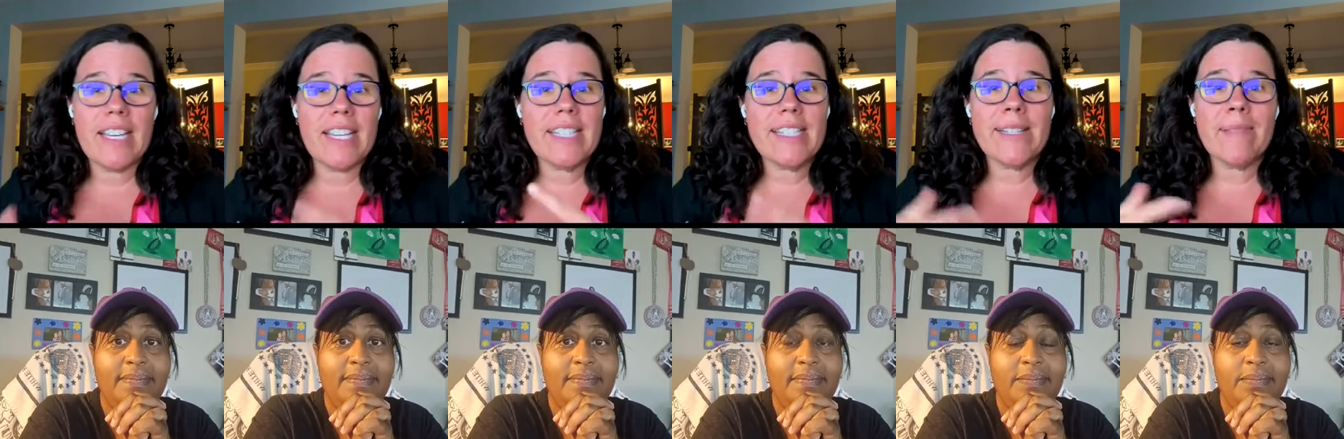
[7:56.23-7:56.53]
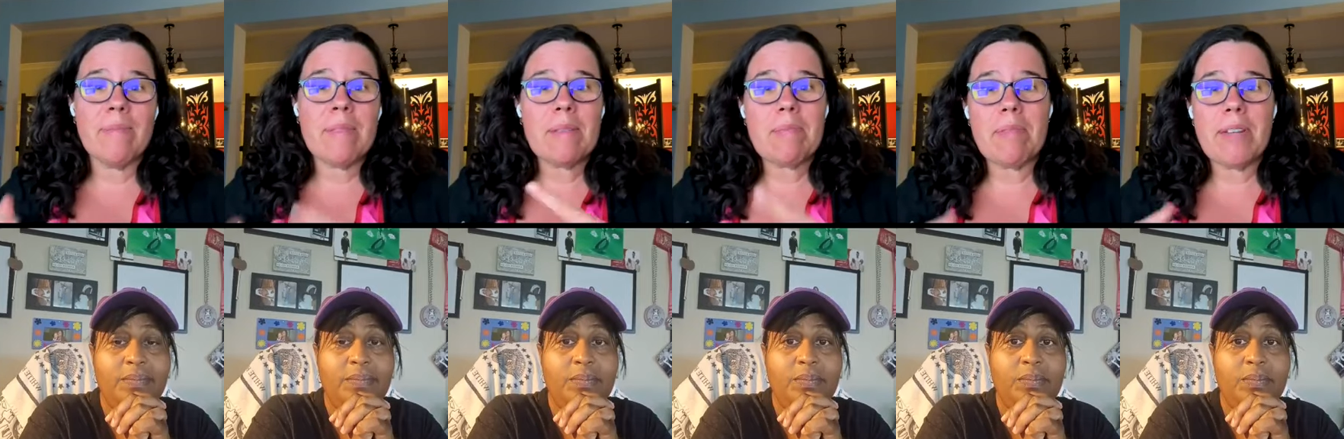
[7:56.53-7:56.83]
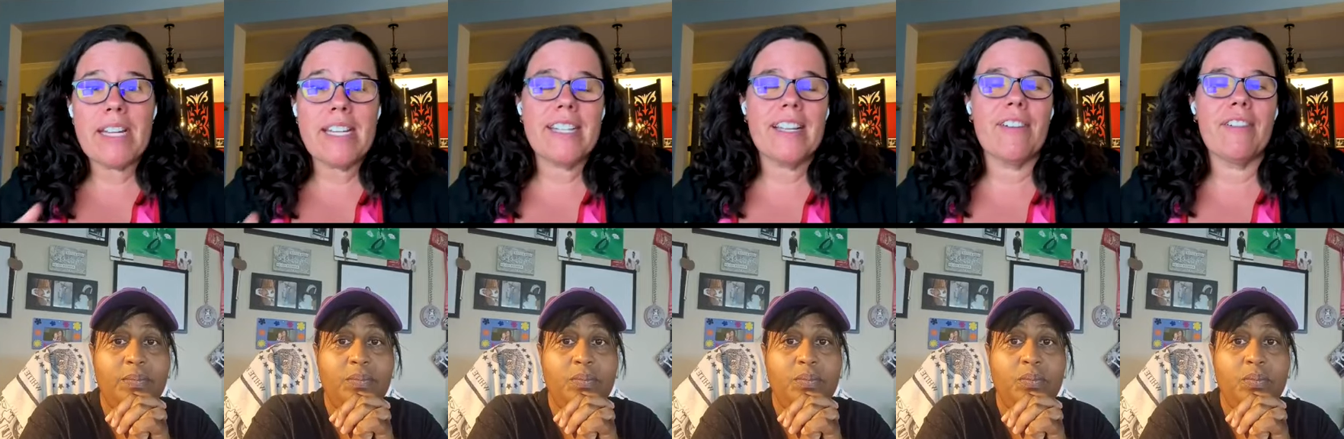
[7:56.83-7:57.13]
Speaker 1: get some
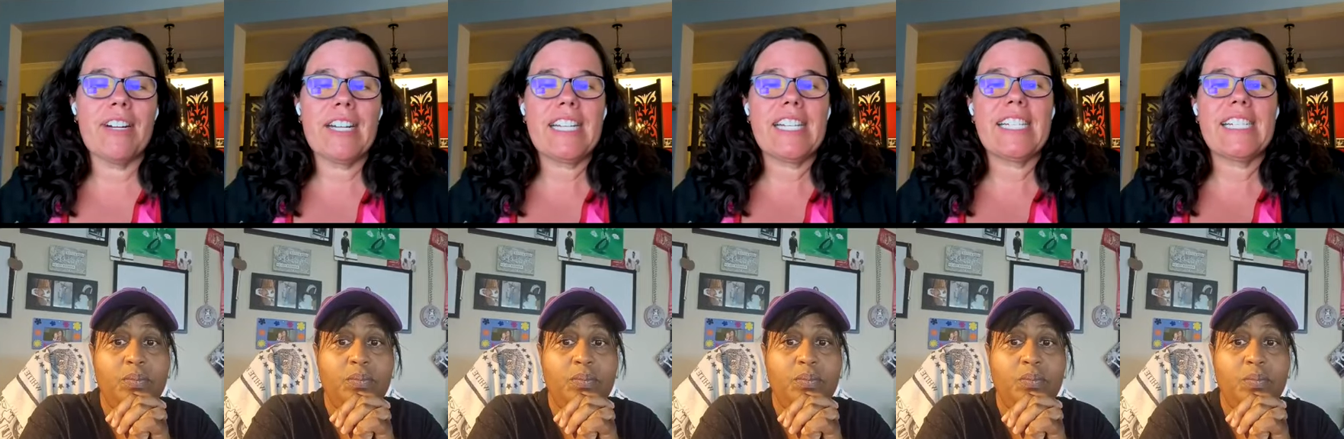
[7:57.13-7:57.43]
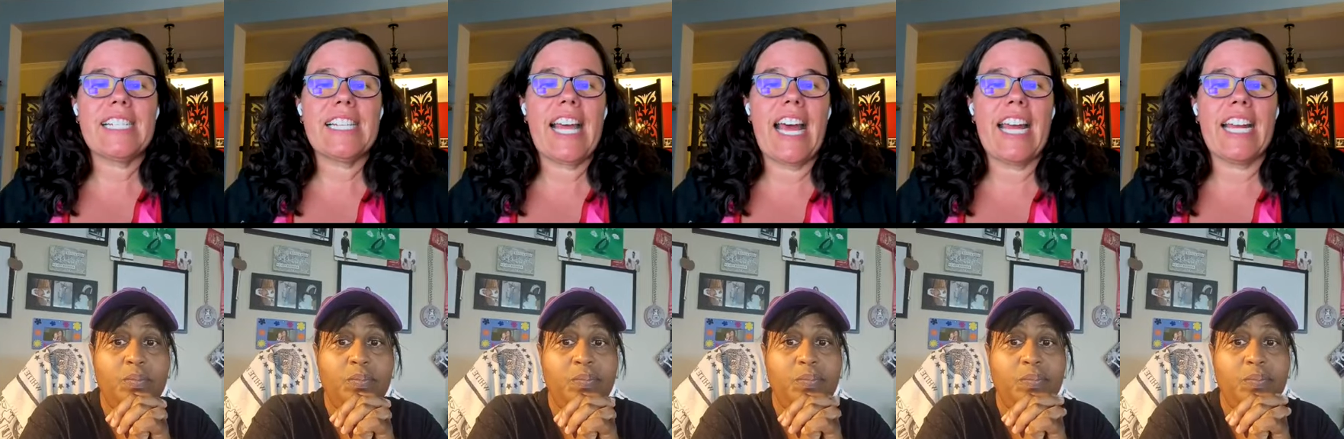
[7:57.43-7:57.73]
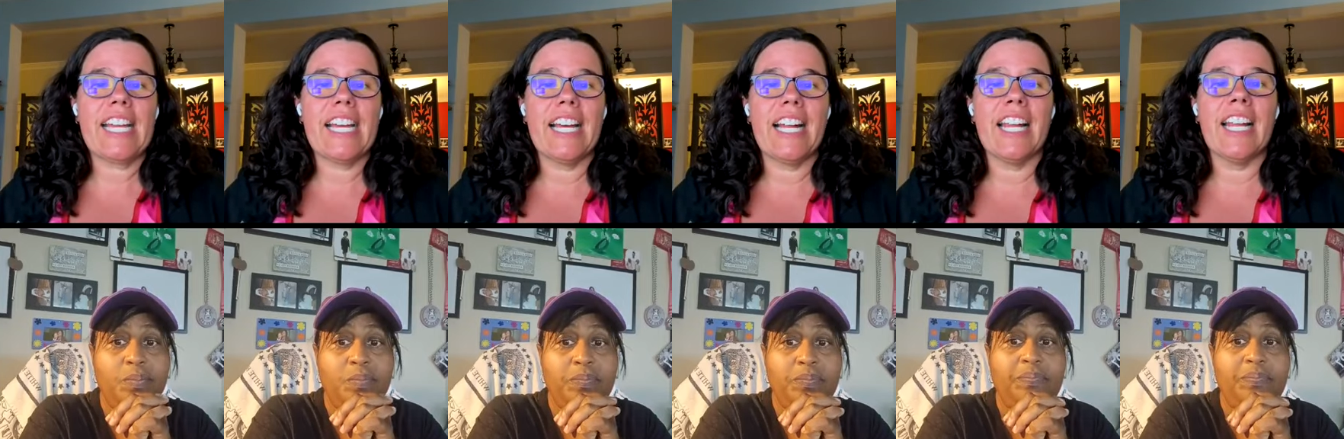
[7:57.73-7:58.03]
speed going into
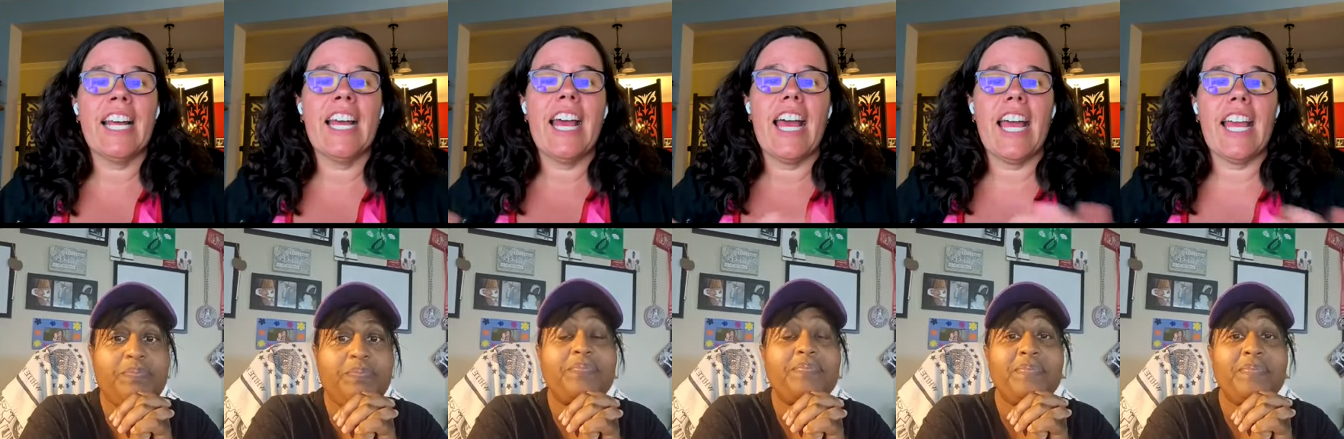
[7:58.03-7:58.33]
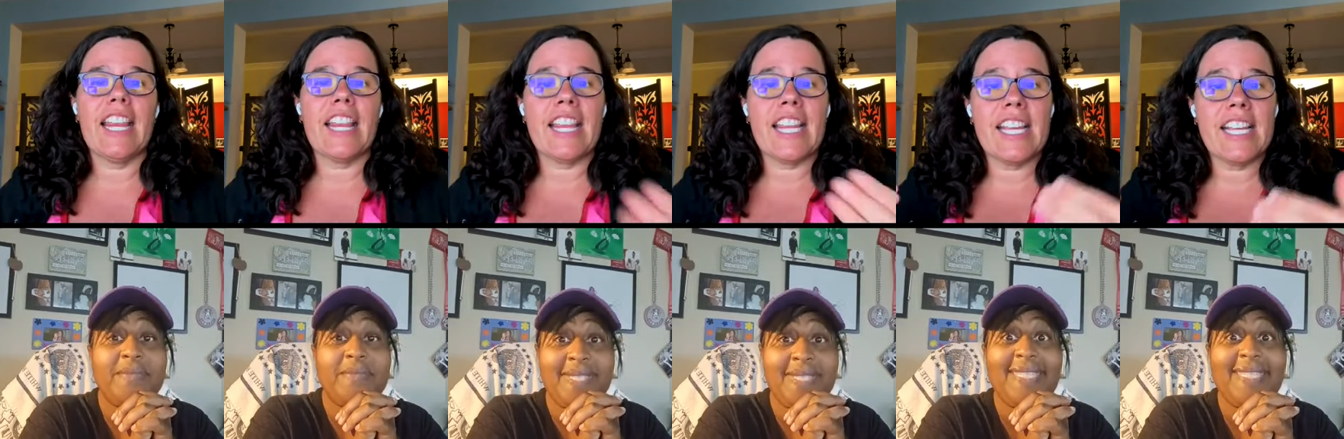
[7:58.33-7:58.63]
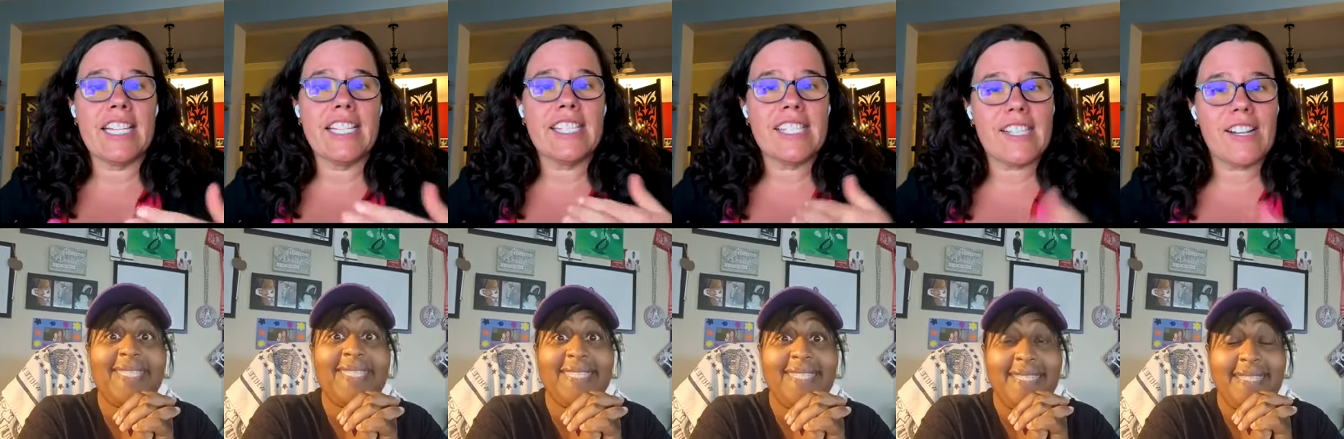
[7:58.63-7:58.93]
that hill and
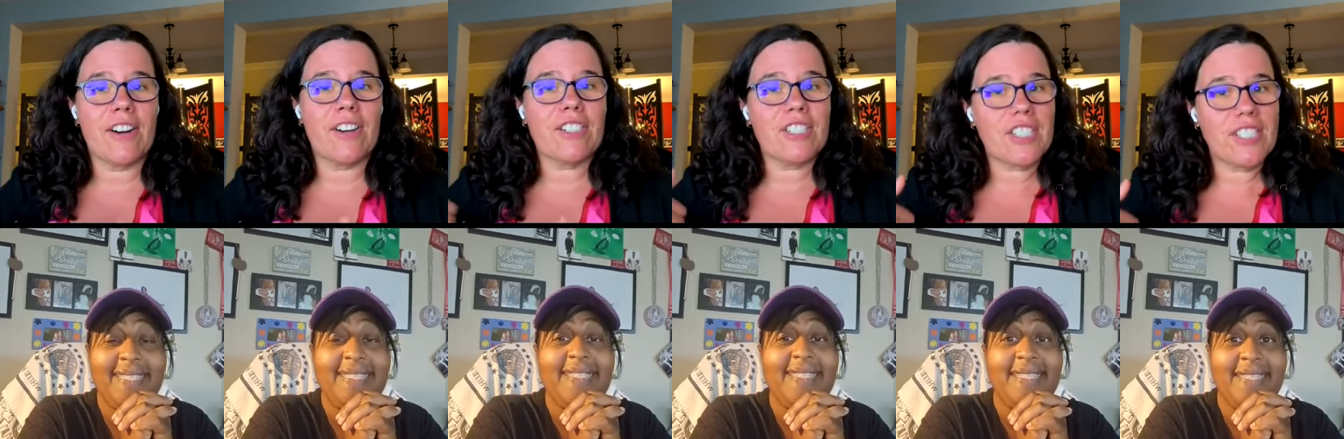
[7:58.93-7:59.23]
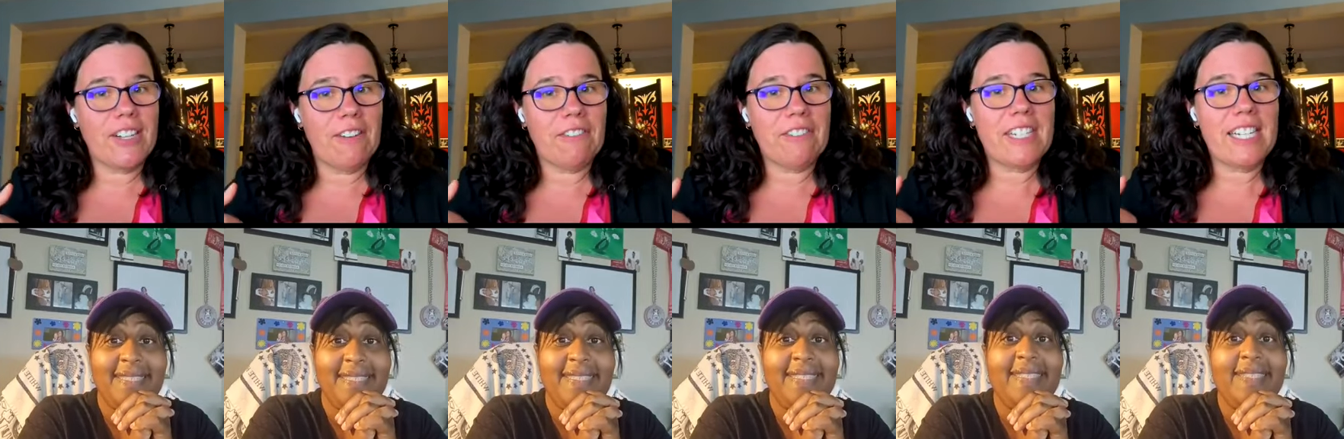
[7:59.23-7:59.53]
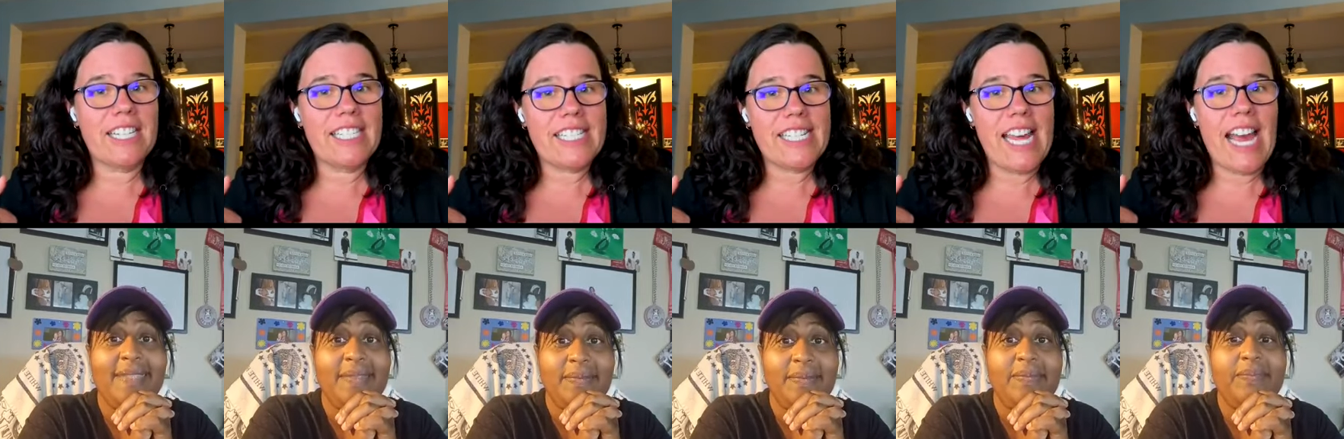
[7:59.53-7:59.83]
then start shifting